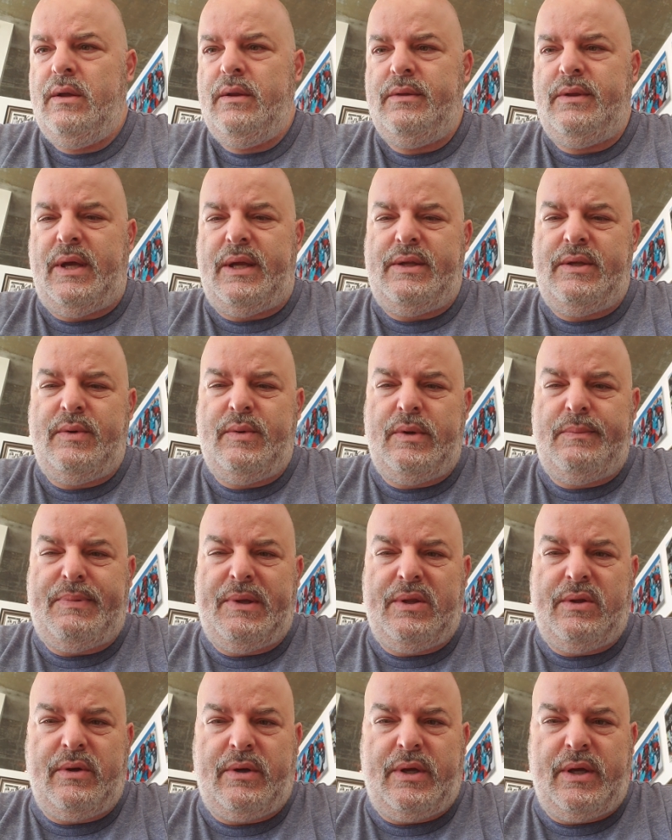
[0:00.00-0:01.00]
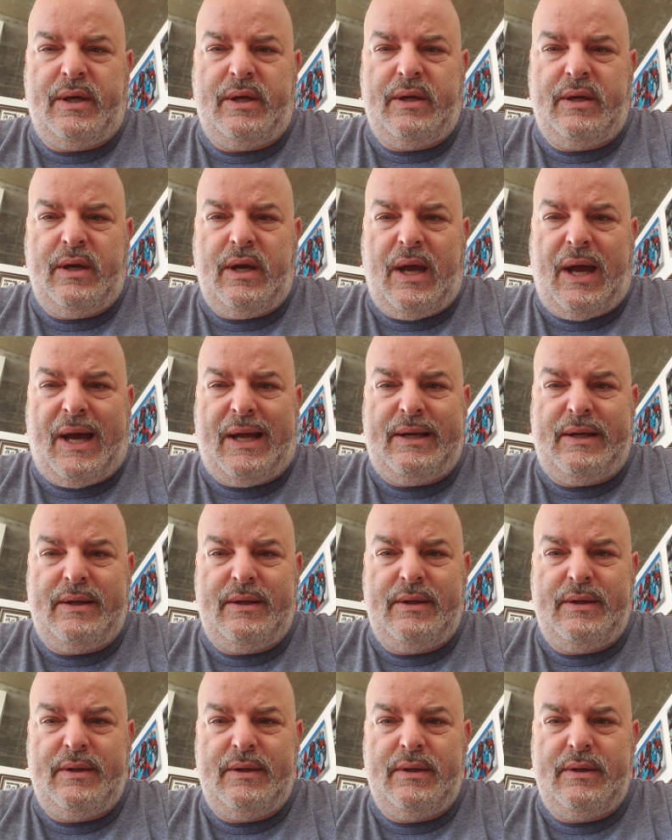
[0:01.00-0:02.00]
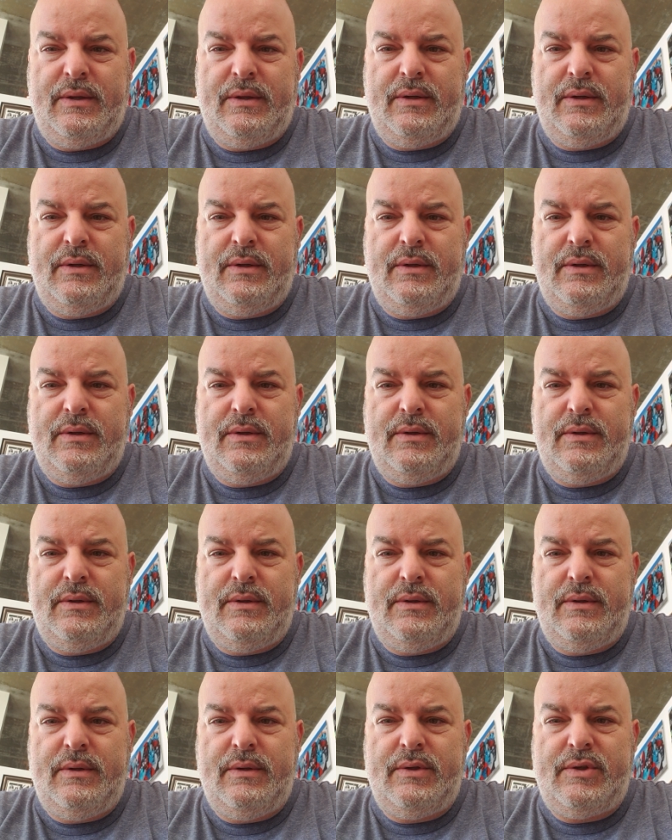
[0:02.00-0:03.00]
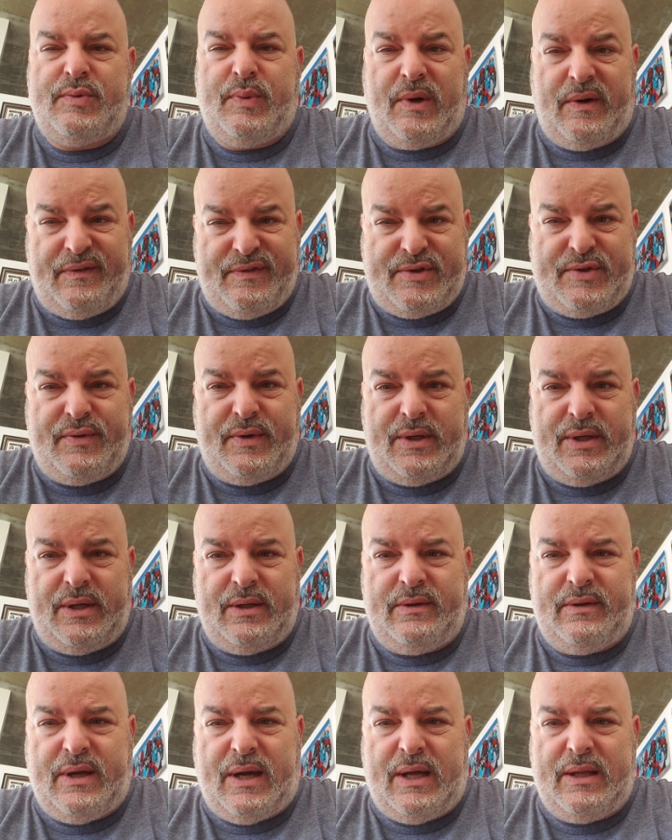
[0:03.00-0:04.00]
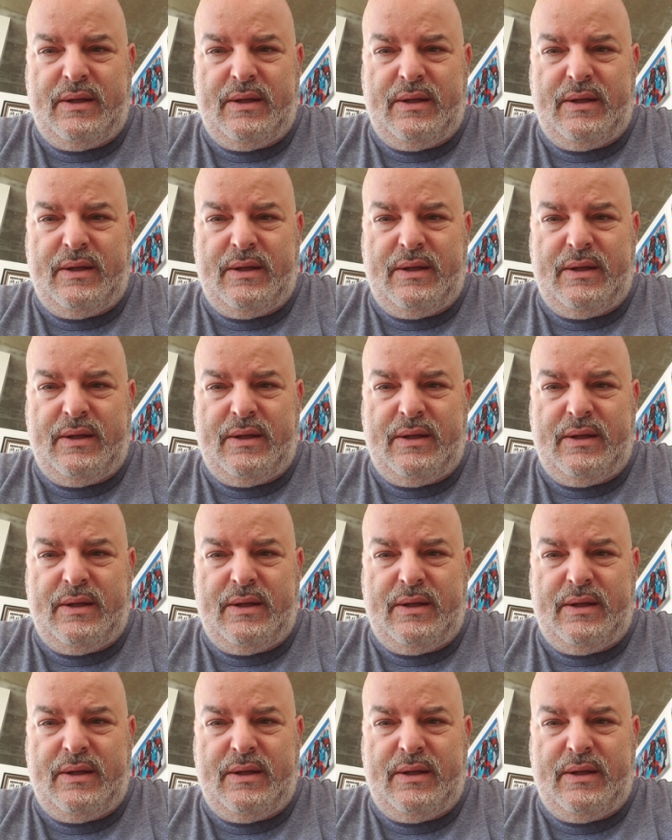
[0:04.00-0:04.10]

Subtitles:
then you would be looking at $12 trillion